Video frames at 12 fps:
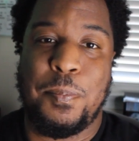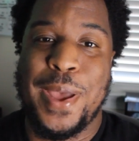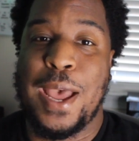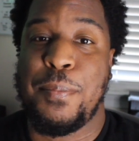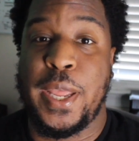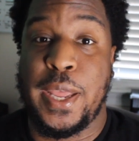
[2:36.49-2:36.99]

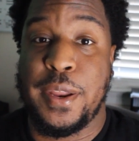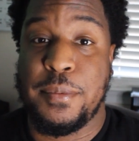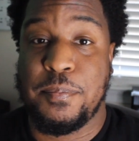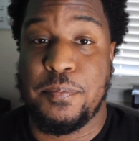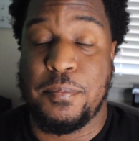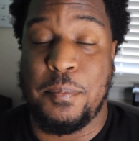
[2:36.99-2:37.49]

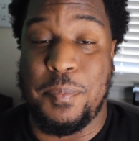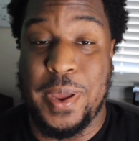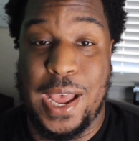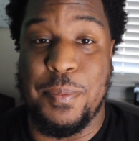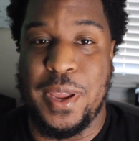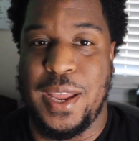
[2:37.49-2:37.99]
Batman,
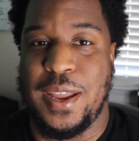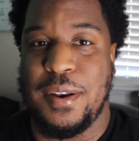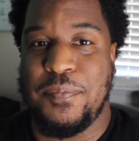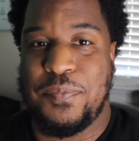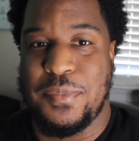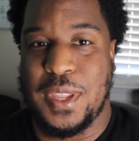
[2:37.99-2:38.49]

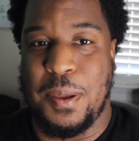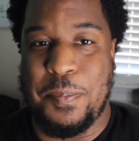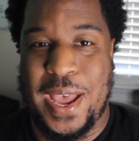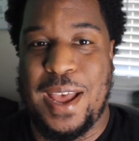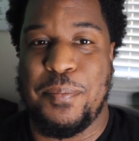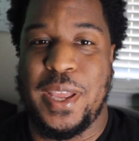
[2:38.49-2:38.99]
Batman,
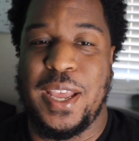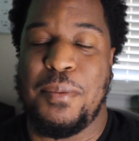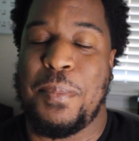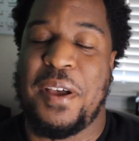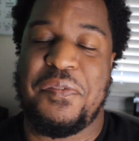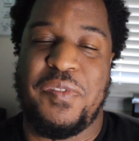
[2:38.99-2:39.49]
Batman.
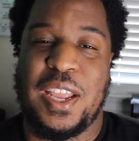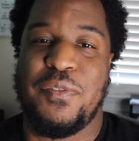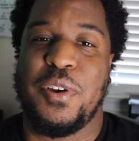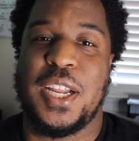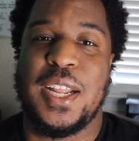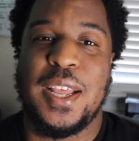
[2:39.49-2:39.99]
My
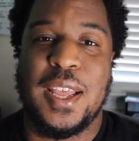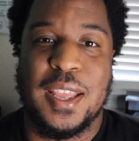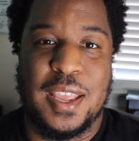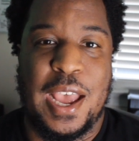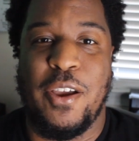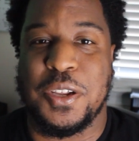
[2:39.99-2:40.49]
favorite
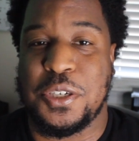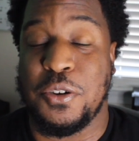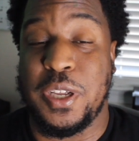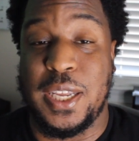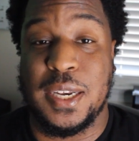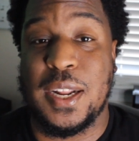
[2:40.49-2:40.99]

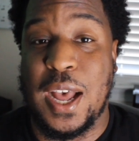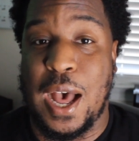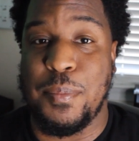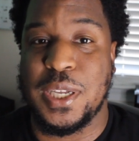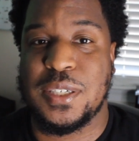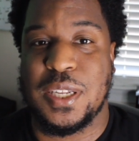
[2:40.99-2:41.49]
character in
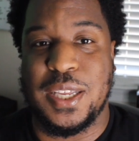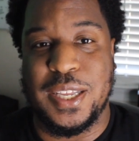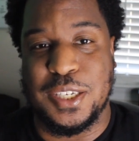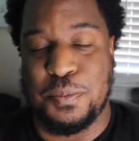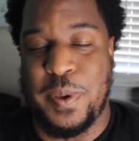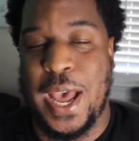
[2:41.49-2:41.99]
comics
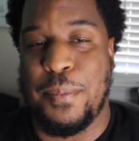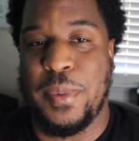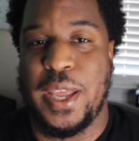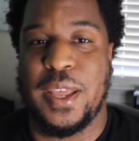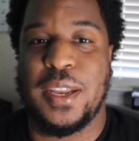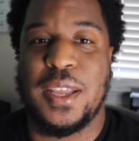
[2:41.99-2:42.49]
is
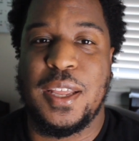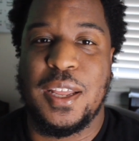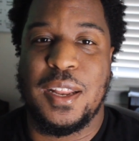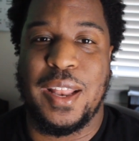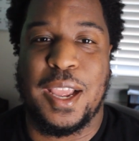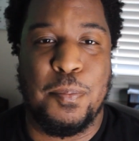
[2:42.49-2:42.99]
Batman.
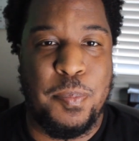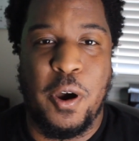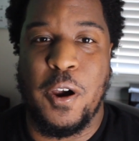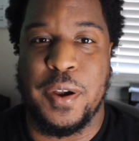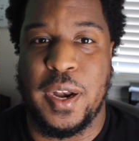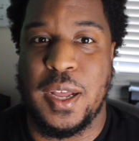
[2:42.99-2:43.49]
Like
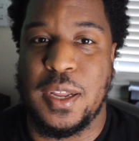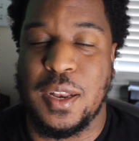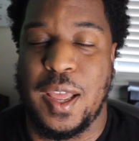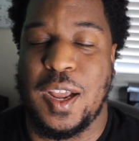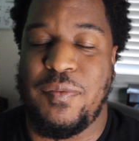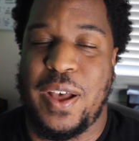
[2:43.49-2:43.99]
bar none.
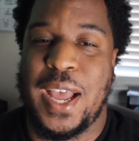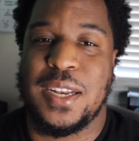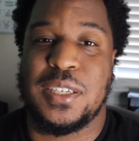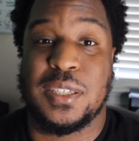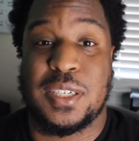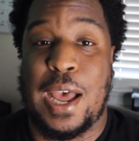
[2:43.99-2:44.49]
Like if I
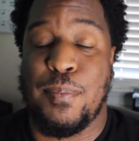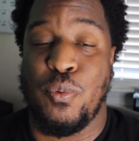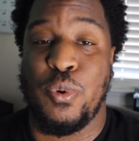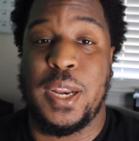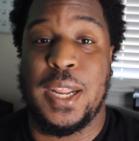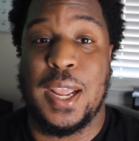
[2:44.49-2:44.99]
had to stop
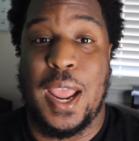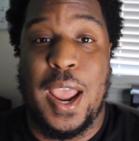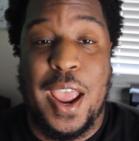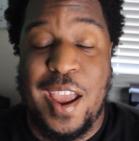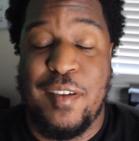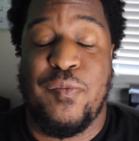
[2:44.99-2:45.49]
reading
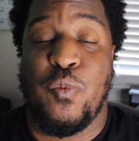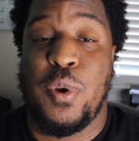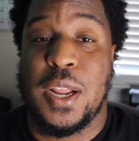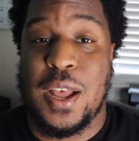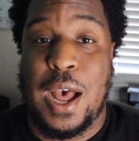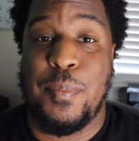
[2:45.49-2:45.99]

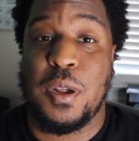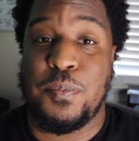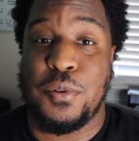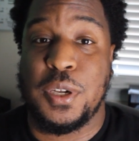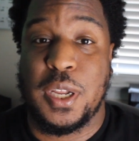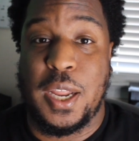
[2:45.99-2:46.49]
every comic
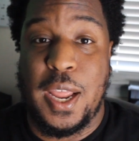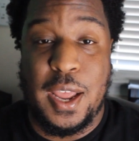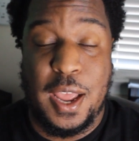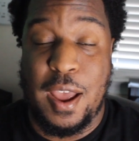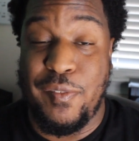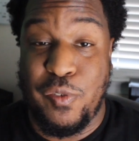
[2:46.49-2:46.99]
book
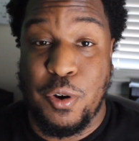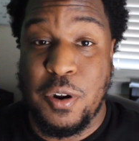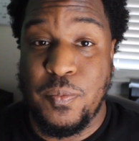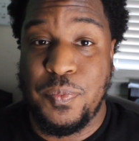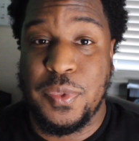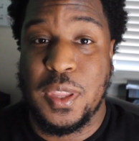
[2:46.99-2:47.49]

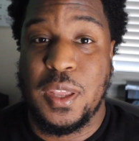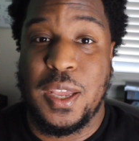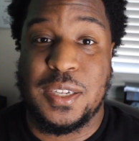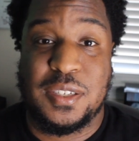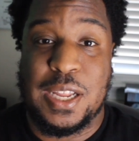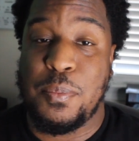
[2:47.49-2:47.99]
ever
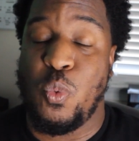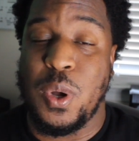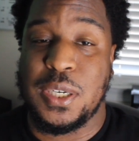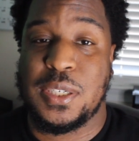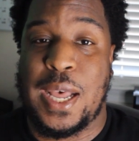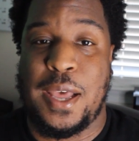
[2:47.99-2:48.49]
except
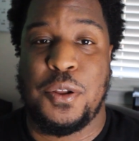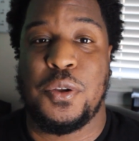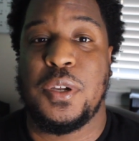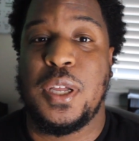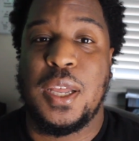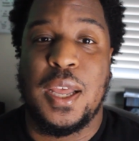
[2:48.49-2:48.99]
one
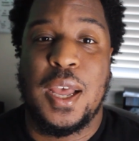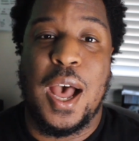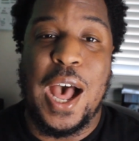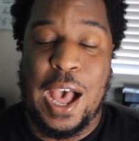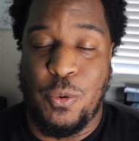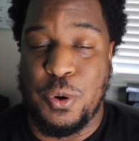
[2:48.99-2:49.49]
title,
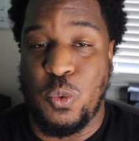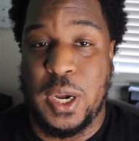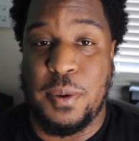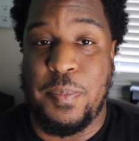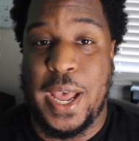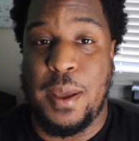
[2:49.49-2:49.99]
I would
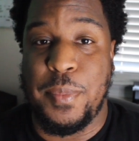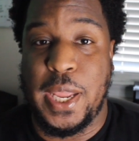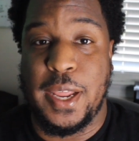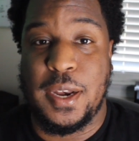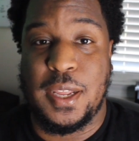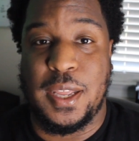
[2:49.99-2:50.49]
read
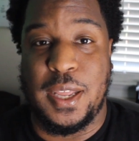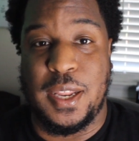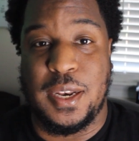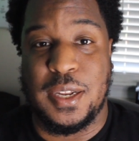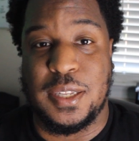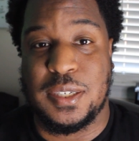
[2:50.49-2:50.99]
Batman
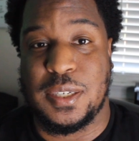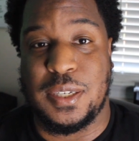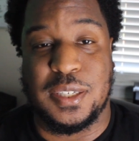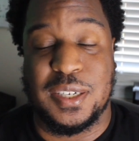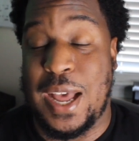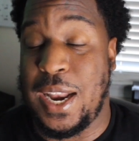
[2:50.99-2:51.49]
and it's
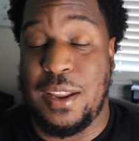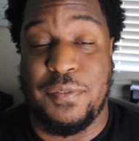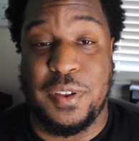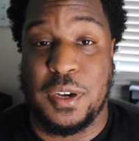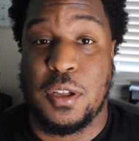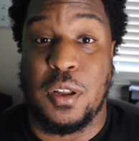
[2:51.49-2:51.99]
it's not
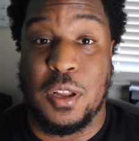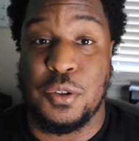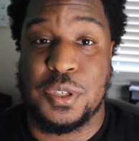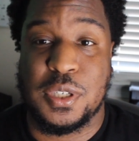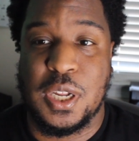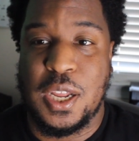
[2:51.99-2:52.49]
even
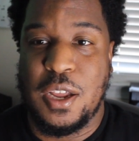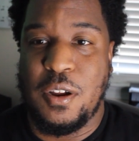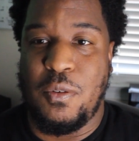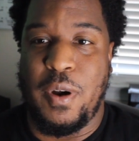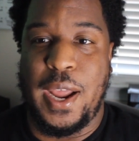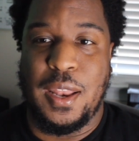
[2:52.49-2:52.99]
close,
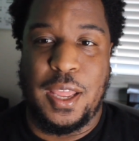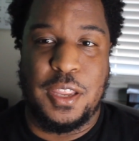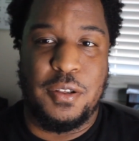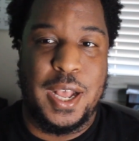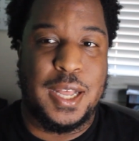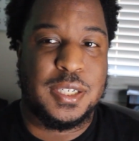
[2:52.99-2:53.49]
right?
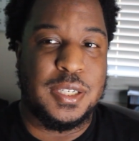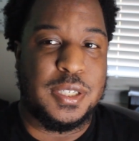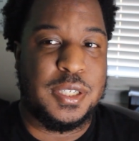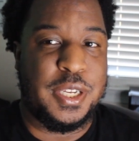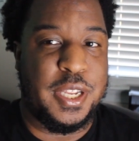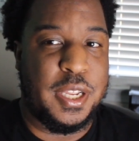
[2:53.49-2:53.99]
Like you guys can
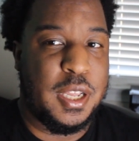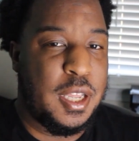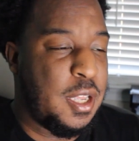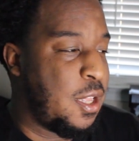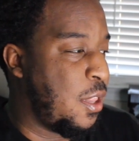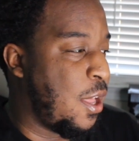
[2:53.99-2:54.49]
see
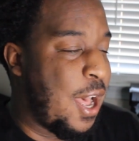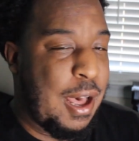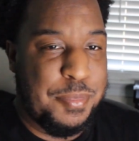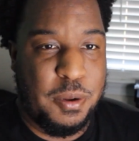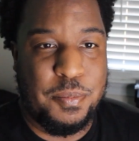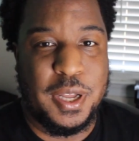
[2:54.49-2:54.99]
the
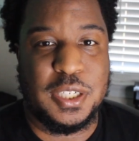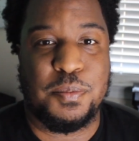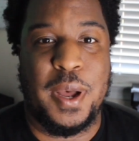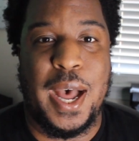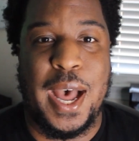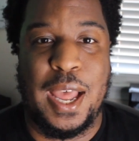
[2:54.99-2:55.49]
omnibus
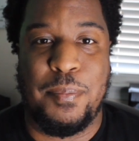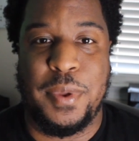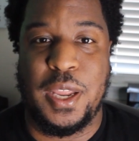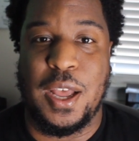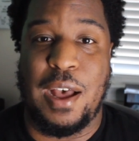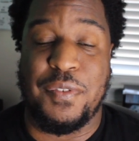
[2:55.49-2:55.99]
behind
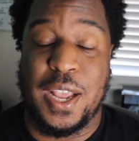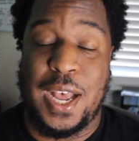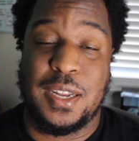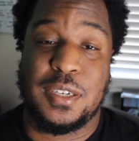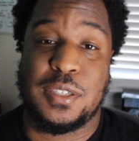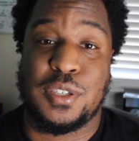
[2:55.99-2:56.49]
me. I've
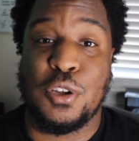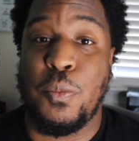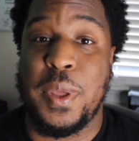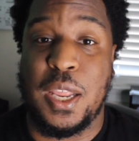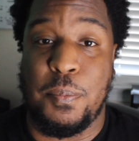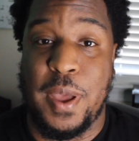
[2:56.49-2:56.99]
got so
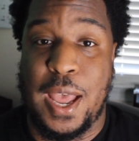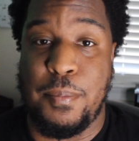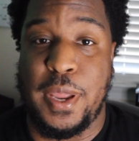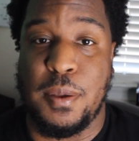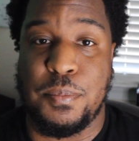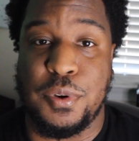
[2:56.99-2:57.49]
many
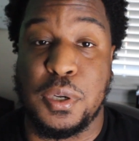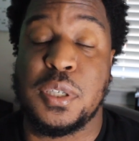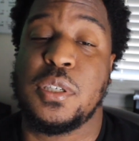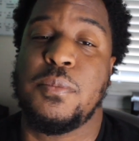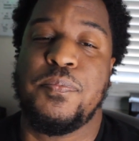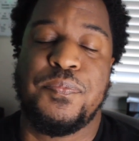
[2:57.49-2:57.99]
Batman
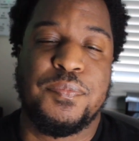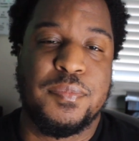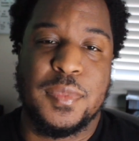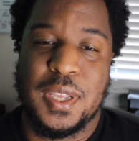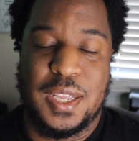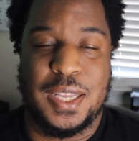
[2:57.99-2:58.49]
books.
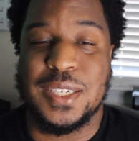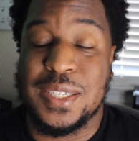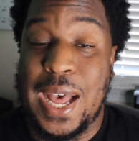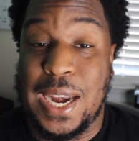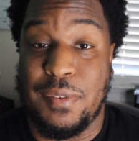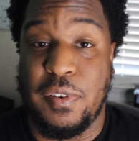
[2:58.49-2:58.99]

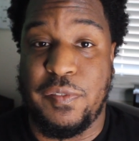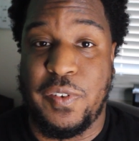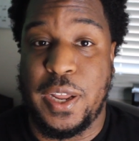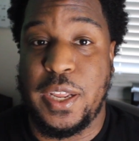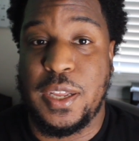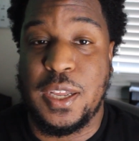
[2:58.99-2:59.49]
It's not even
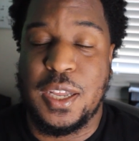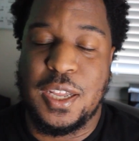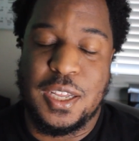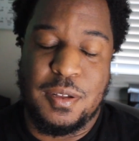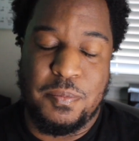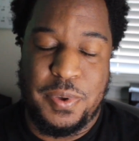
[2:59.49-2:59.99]
funny.
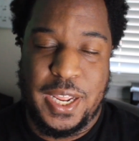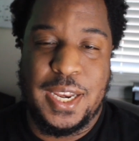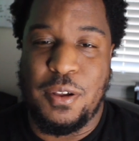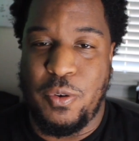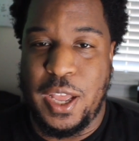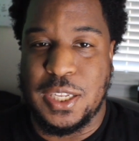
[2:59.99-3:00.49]
But
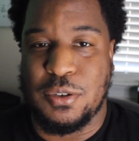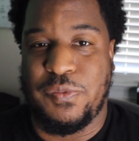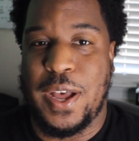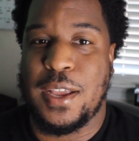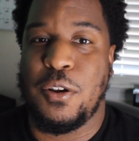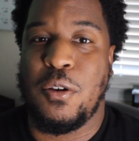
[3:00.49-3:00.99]
anyway, so
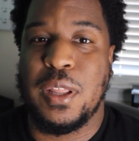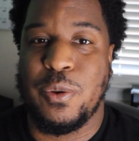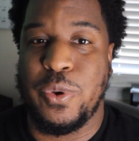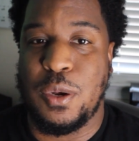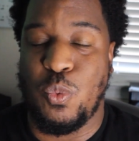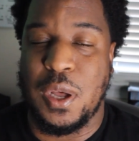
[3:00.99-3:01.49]
if I could only read